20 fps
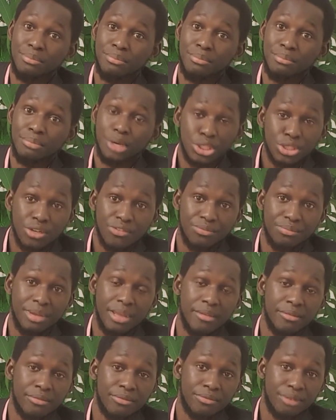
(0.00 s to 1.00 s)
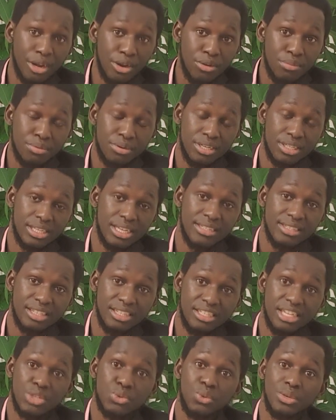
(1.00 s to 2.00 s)
Most of my fellow brothers and
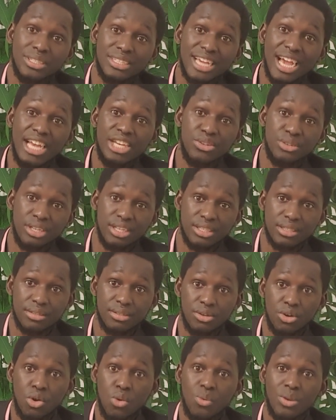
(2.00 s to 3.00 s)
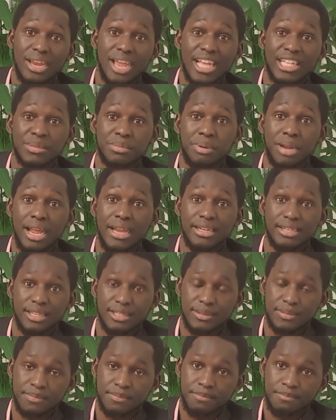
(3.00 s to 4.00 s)
sisters will tell you this, or will explain this.